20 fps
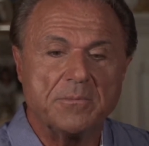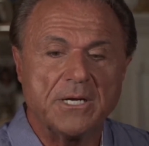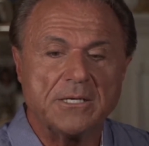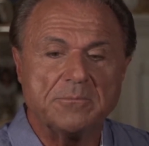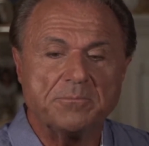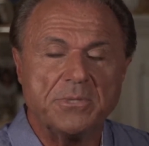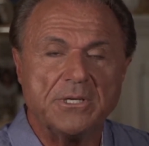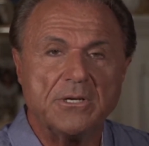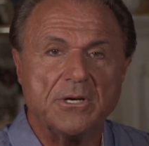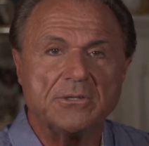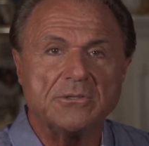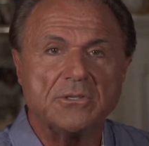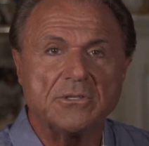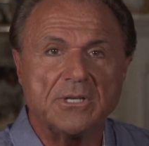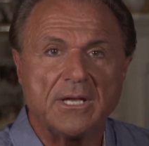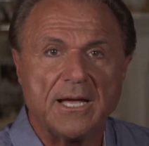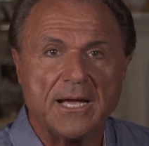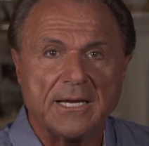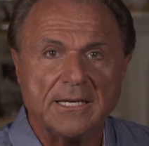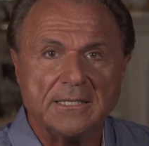might be
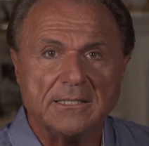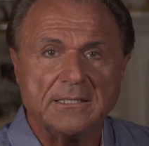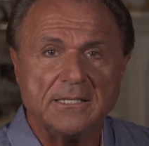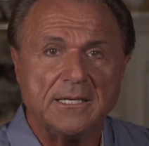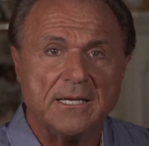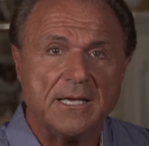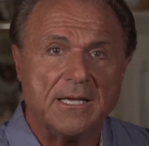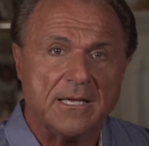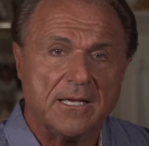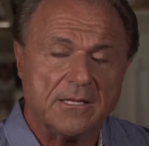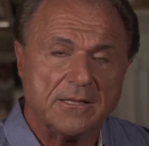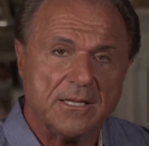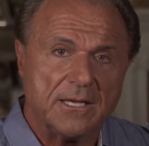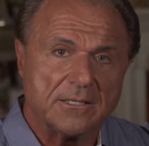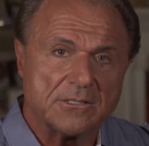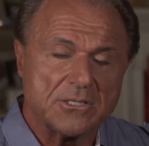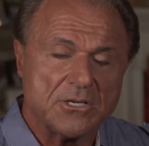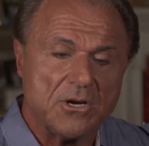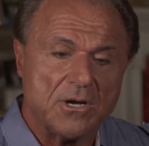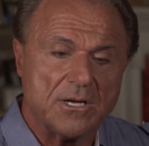underlying
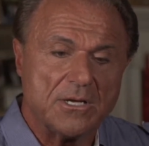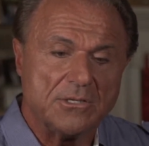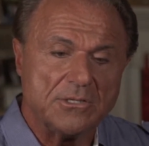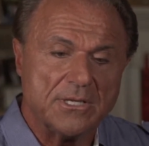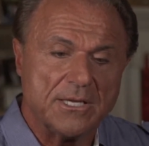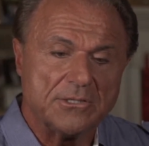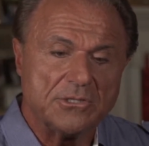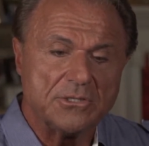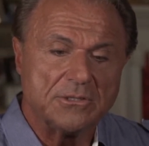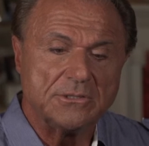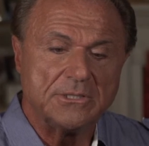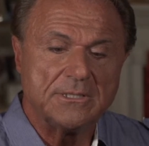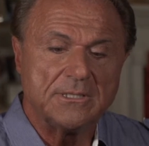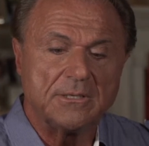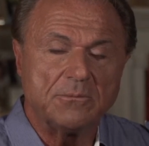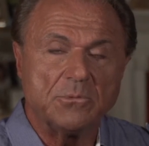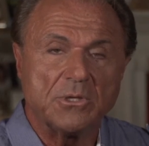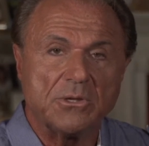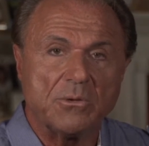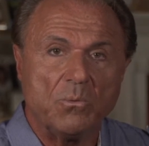that's that you're
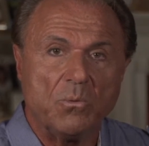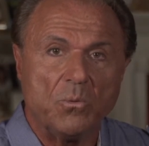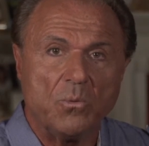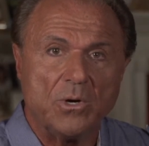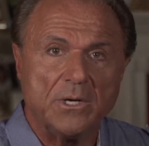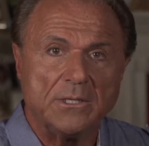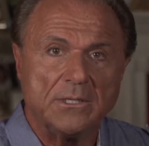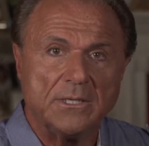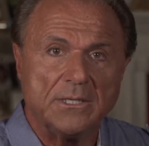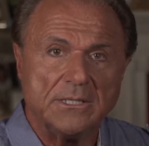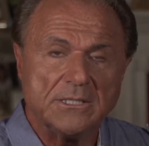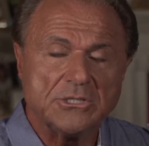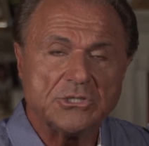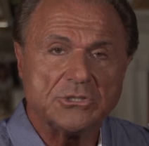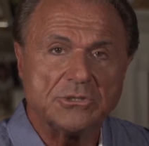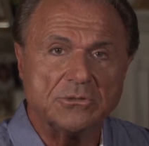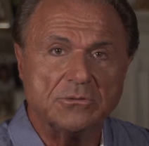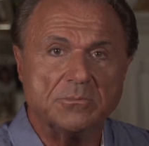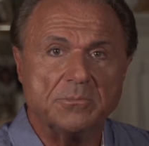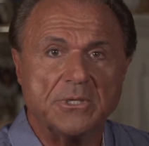dealing with one
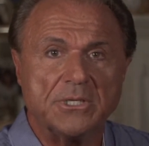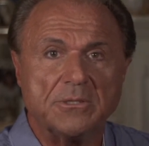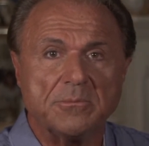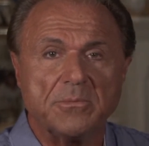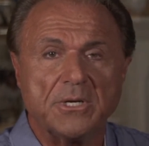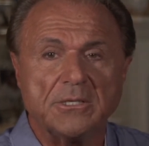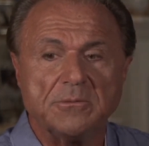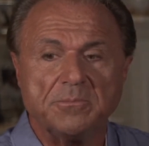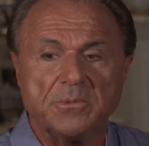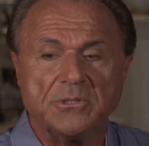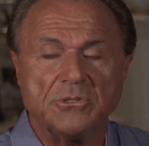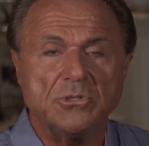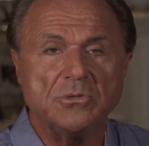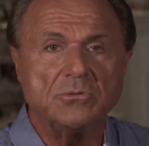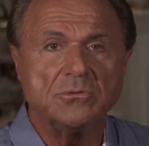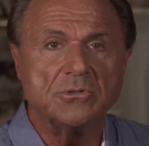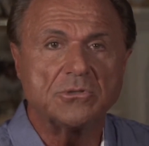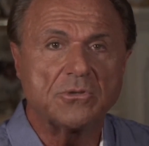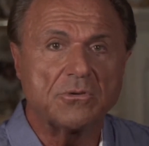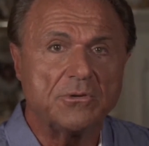issue, but it might be
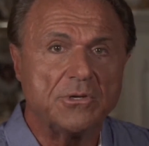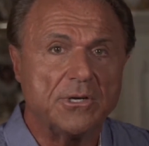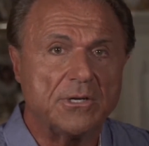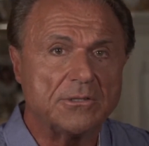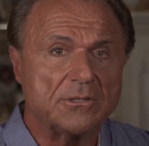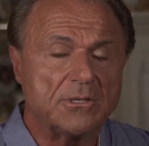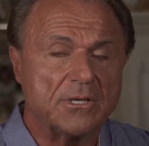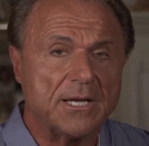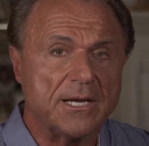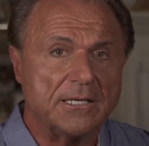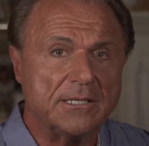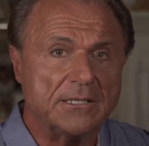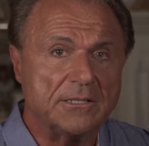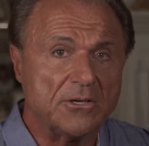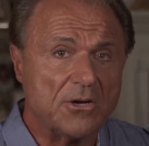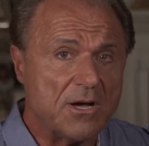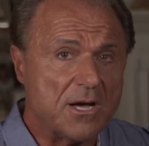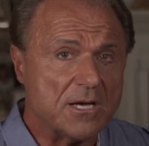two, three underlying